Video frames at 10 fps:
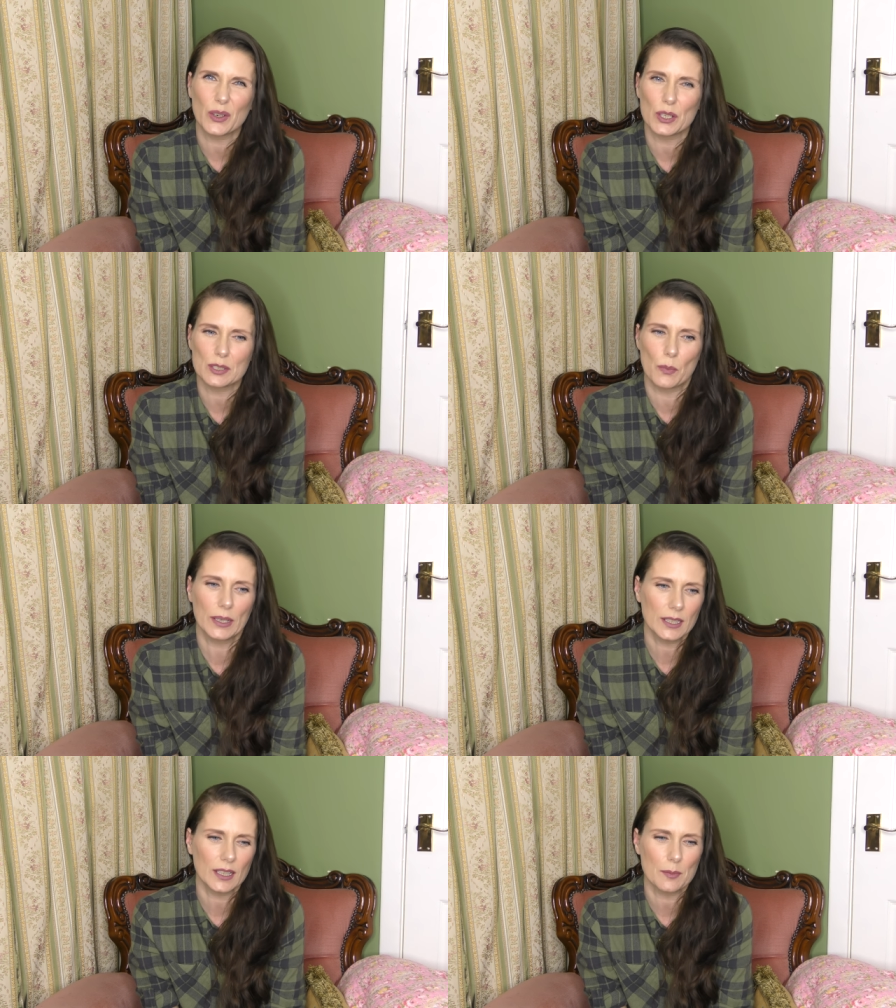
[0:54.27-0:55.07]
autumn
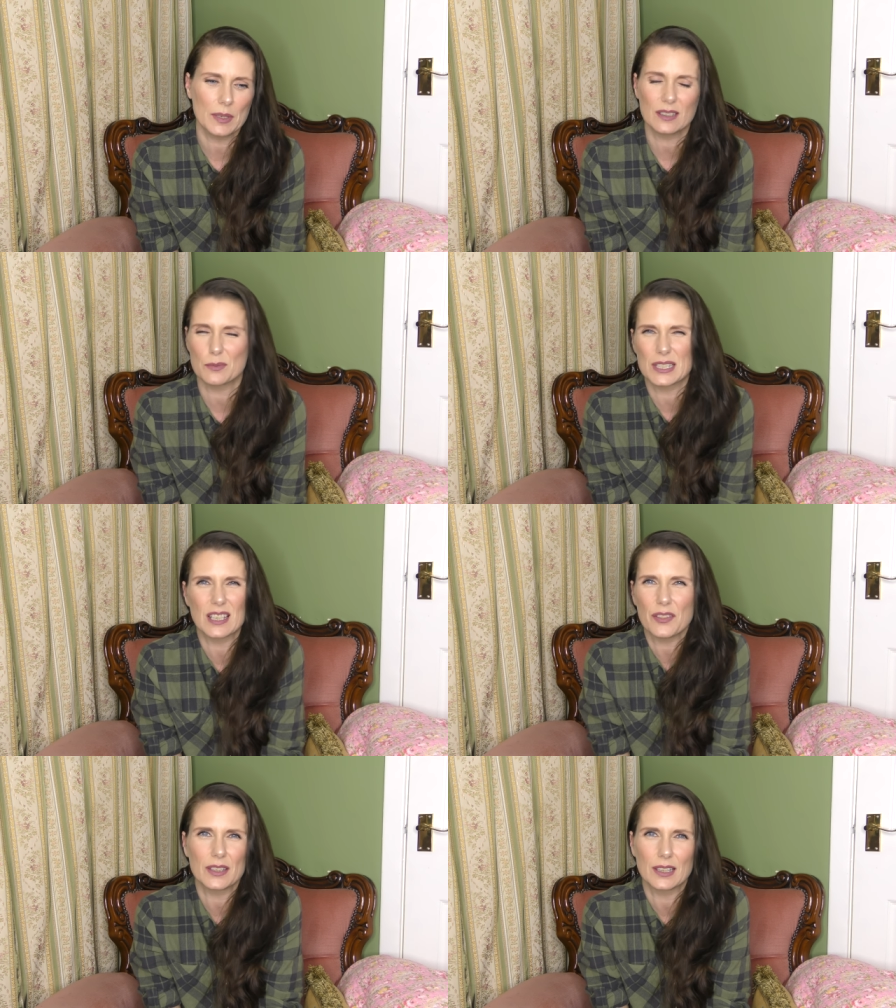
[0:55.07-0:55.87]
winter coming there was
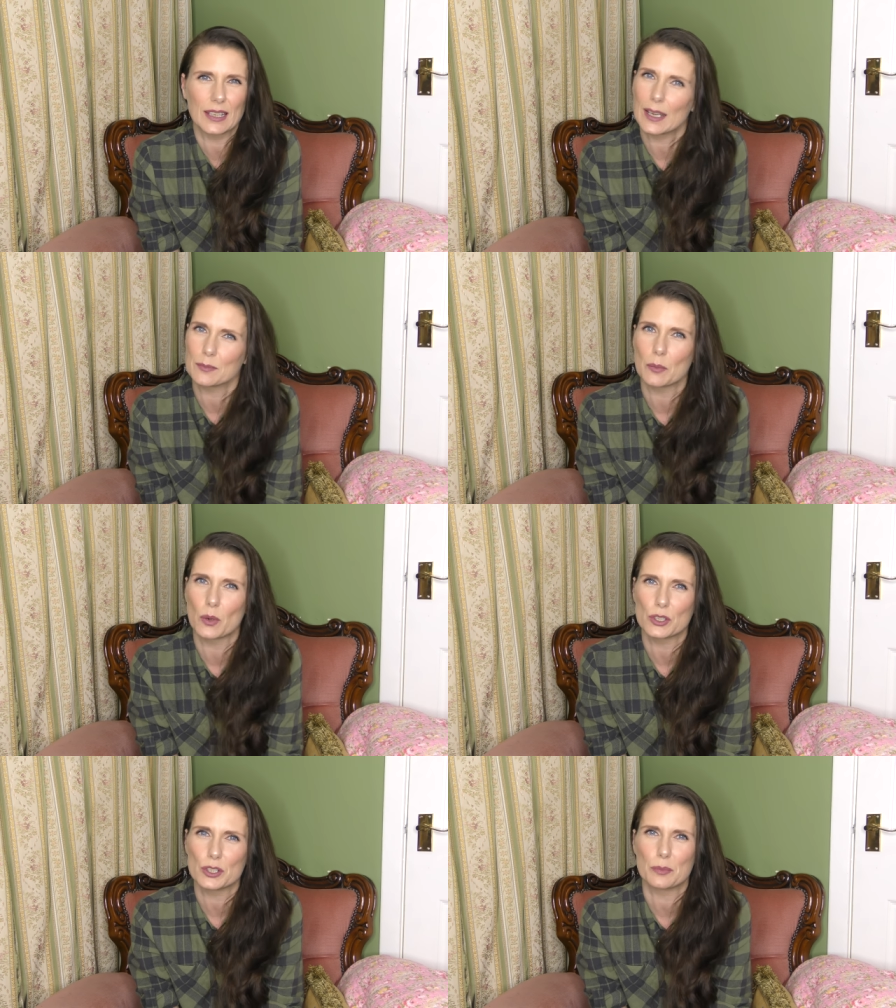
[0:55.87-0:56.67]
nothing like in my
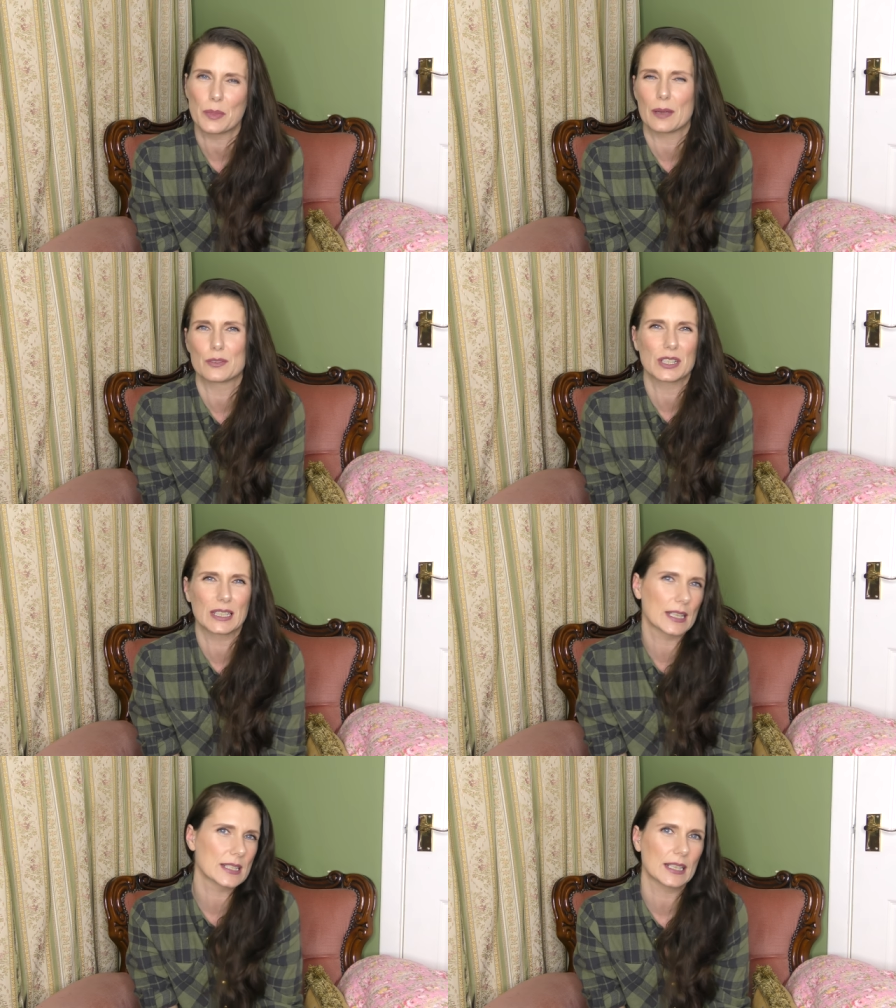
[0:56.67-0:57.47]
wardrobe that I was
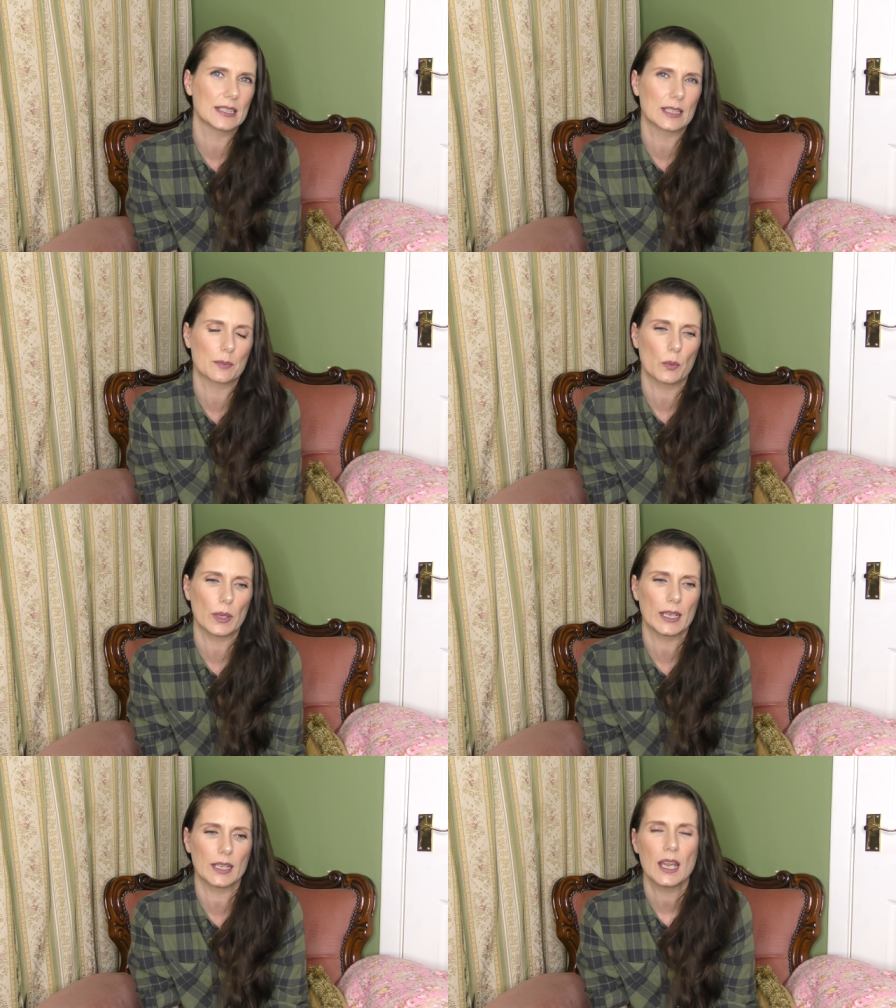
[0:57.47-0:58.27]
really excited about
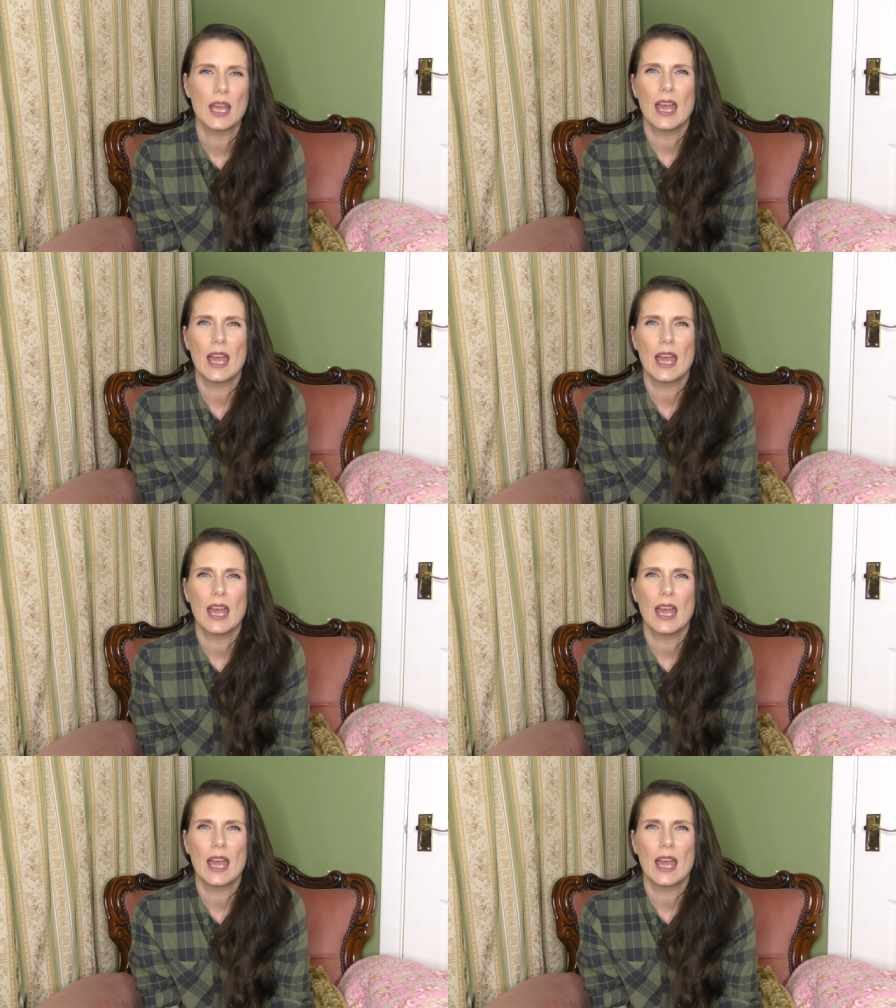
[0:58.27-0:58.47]
wearing